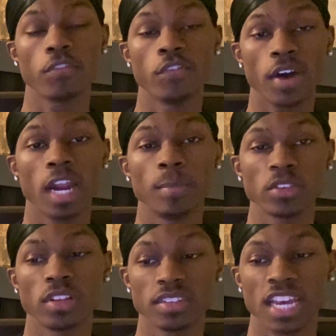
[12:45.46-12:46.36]

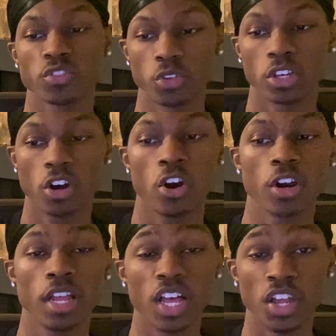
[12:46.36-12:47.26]
environmental attacks on the
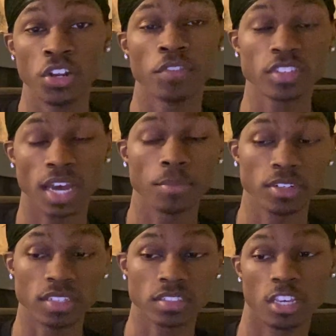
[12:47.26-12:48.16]
car, enough times in
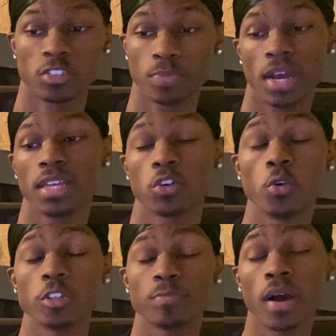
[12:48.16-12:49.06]
the same spot
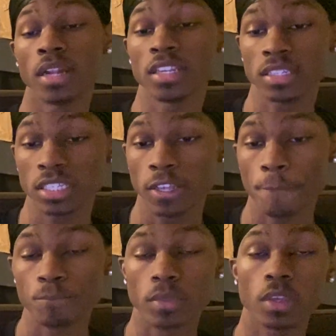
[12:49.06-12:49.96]
correspondingly,
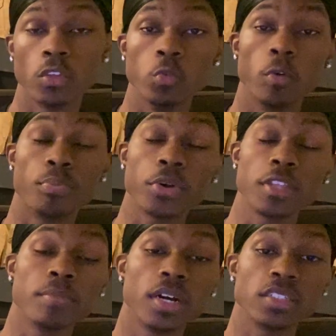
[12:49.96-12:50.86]
you will pretty
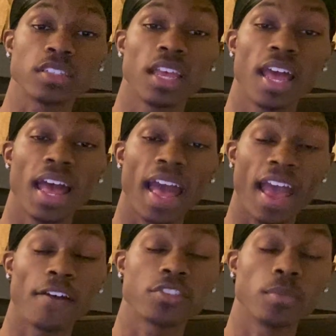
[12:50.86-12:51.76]
much
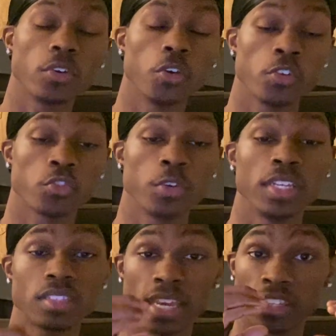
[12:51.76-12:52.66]
have something on your screen
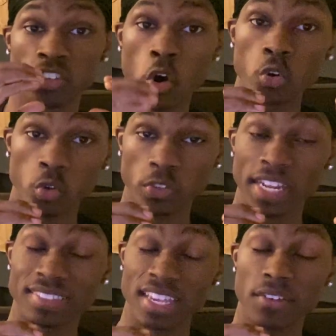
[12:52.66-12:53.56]
say total
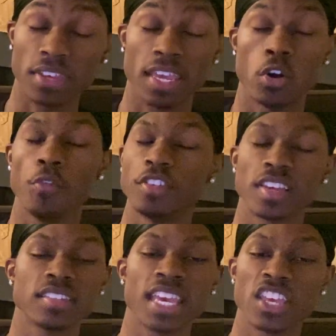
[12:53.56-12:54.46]
instead of KO. If it
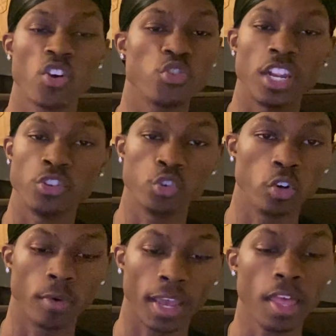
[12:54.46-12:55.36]
says KO, you didn't do it
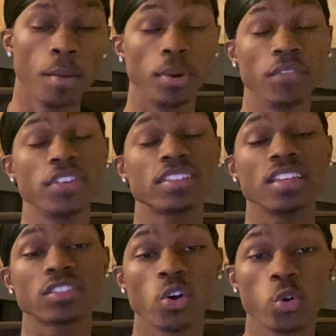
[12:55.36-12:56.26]
right. But if it
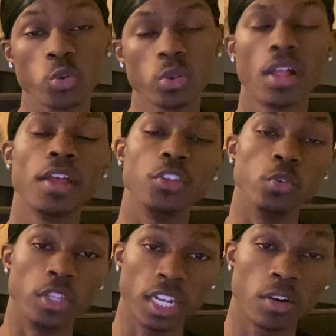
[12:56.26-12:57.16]
says total, you
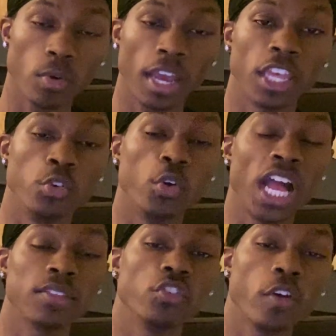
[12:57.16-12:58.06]
did it right, and you will
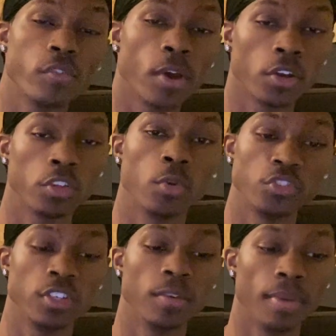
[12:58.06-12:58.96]
have the trophy waiting on you once you
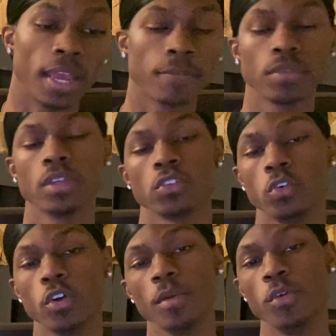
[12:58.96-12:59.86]
get back. So
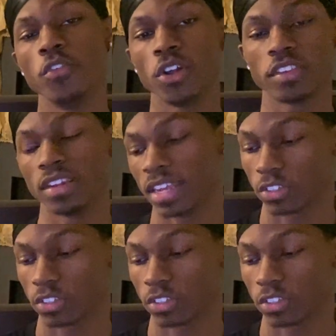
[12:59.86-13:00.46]
moving on to the next